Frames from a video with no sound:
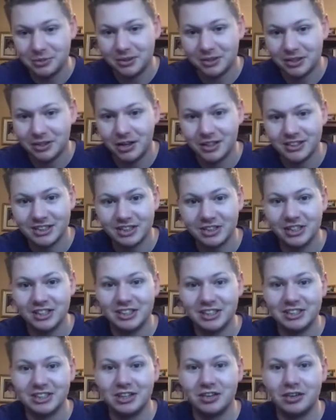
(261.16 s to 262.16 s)
content
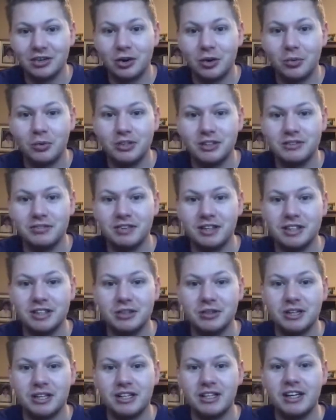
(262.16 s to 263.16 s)
creators, are always fun.
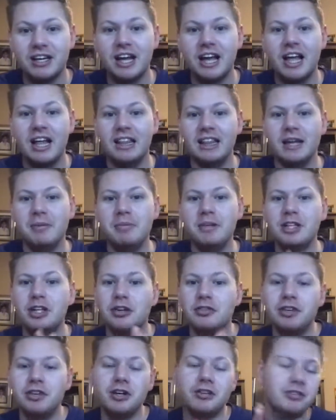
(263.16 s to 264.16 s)
So Layla, let me know
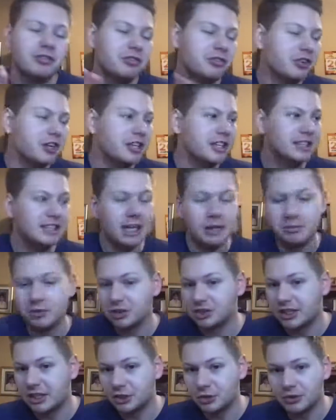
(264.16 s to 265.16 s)
if you have free time in your
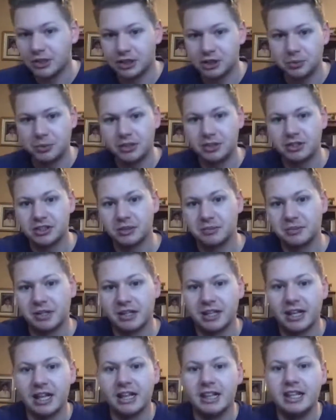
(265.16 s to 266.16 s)
schedule next week or something
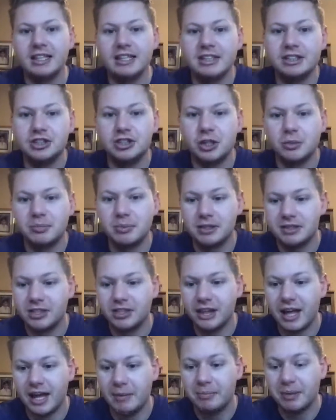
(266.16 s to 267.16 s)
like that. Let us jump
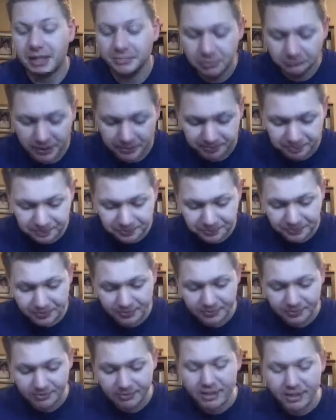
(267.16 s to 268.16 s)
on that. But anyway,
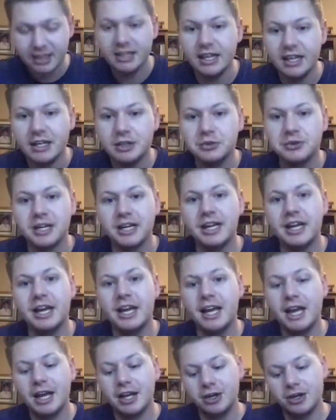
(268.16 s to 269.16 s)
like I was saying,
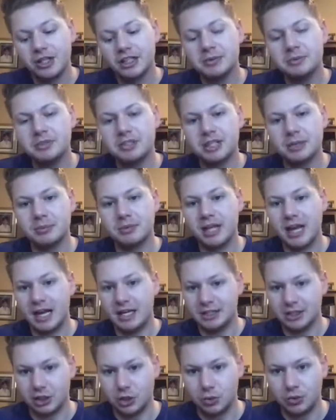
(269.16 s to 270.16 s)
your customer segment
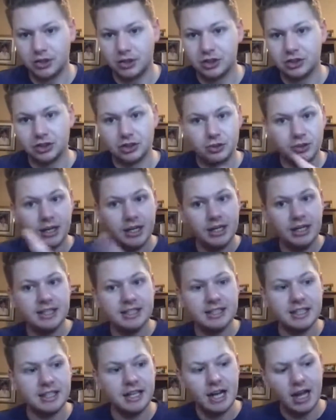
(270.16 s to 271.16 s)
has a question. So, like I
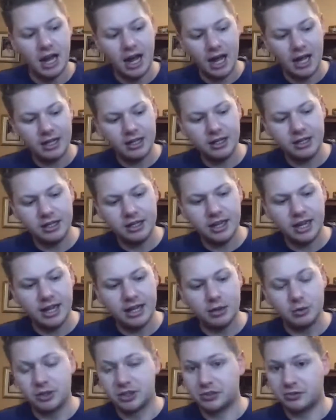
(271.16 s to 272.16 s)
said, I got
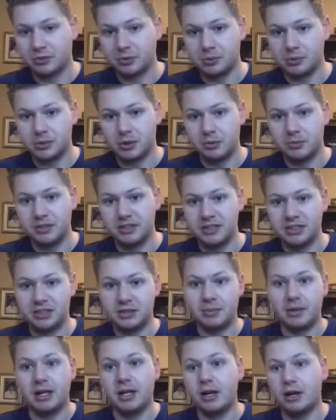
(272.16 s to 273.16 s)
a question from a small business
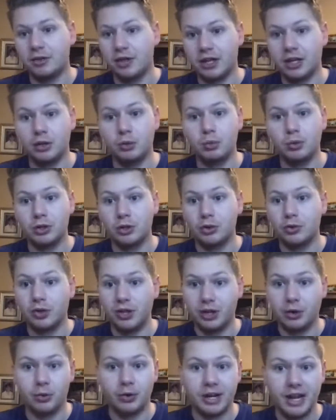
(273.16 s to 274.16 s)
about how they can win
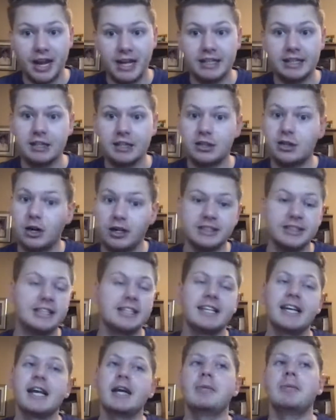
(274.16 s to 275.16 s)
the organic
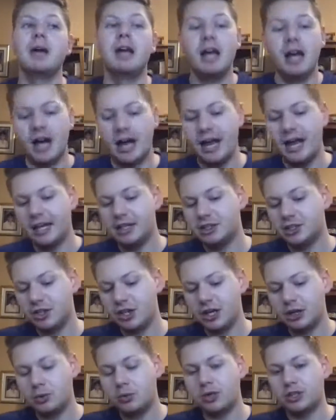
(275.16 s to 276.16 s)
content game. I answered
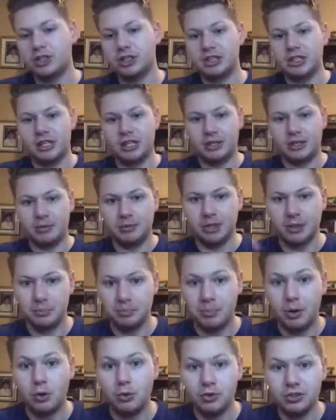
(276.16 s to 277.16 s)
that question, and I'm going to
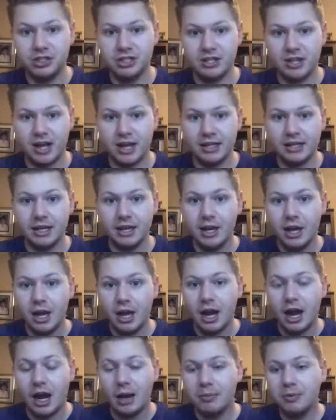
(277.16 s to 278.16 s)
post that.
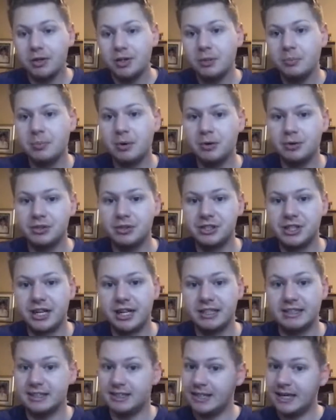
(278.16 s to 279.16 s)
I'm going to post that
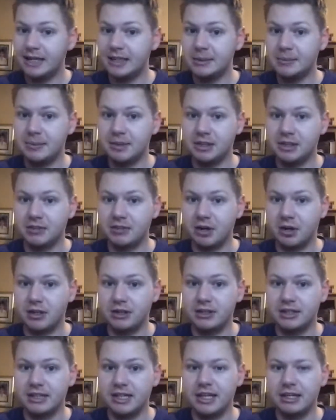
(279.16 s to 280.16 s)
as a text piece of
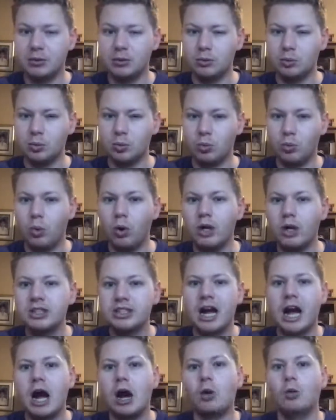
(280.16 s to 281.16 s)
content and watch
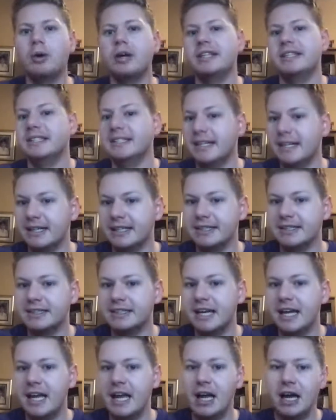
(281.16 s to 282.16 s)
how it does.
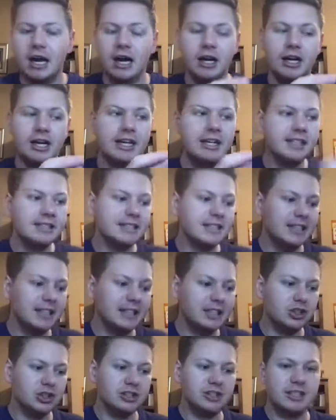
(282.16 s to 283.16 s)
Is it
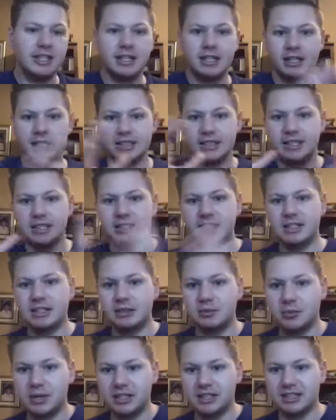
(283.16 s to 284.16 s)
interesting? Does it
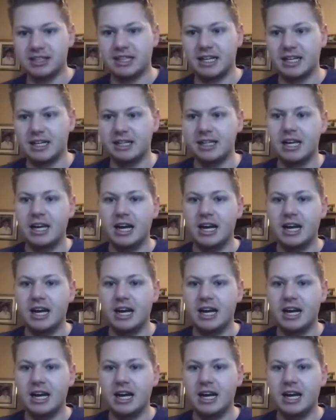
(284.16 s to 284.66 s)
resonate?